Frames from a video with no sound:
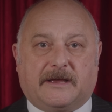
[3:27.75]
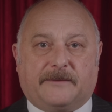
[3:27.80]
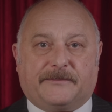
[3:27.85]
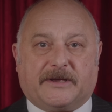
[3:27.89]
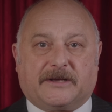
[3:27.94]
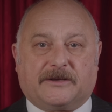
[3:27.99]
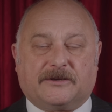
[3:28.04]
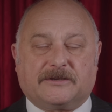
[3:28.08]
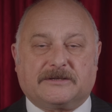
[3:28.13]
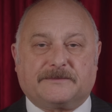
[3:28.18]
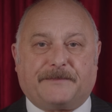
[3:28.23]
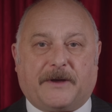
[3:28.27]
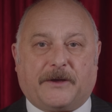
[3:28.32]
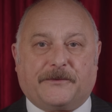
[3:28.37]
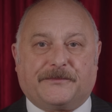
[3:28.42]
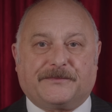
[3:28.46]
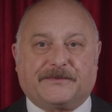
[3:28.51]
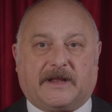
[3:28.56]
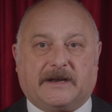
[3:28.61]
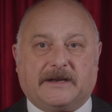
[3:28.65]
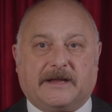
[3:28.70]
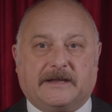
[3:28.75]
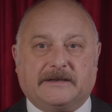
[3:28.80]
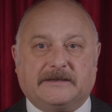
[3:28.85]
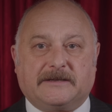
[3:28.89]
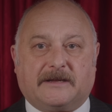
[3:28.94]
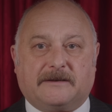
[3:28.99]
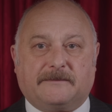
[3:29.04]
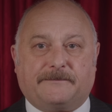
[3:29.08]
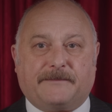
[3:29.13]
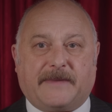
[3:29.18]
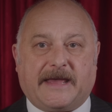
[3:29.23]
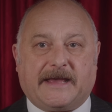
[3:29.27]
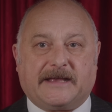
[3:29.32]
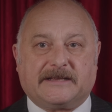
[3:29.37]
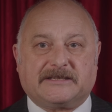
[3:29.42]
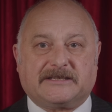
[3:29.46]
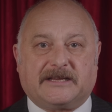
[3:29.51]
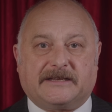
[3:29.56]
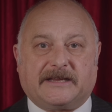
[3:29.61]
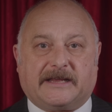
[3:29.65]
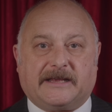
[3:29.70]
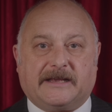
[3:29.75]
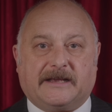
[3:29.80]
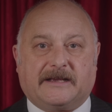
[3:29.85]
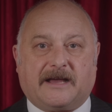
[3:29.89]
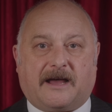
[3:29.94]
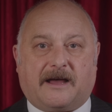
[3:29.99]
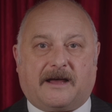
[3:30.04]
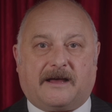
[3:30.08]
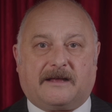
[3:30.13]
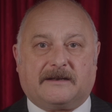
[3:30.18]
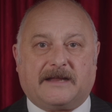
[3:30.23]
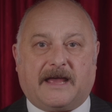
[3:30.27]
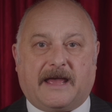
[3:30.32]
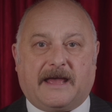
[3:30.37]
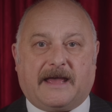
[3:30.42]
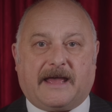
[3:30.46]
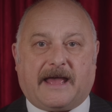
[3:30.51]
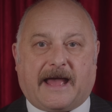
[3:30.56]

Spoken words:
because both the London Mayor Sadiq Khan